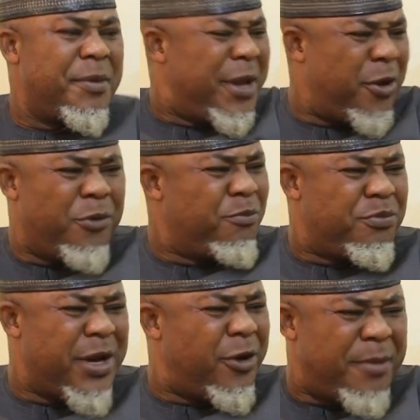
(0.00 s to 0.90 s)
maybe they don't
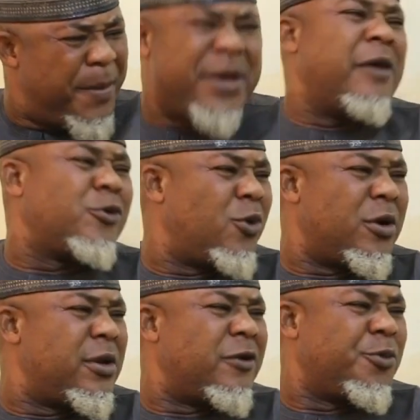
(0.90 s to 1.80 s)
remember they have
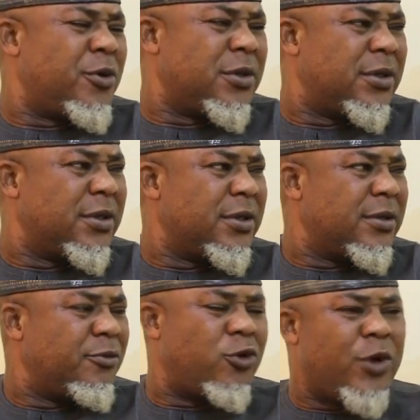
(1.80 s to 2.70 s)
spoken.
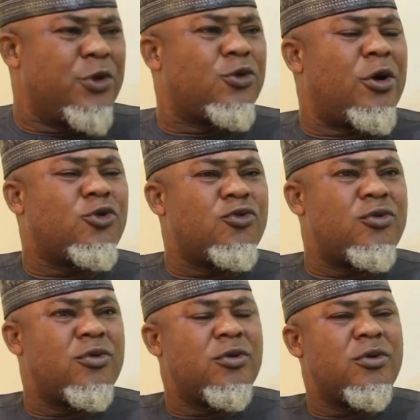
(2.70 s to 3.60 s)
But when you talk
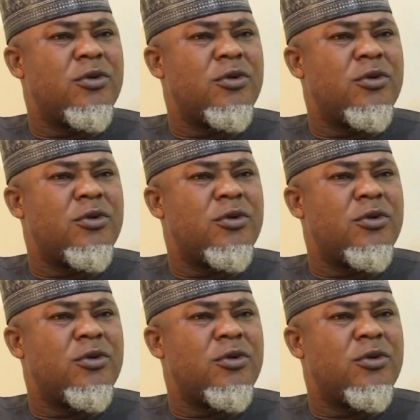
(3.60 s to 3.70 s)
to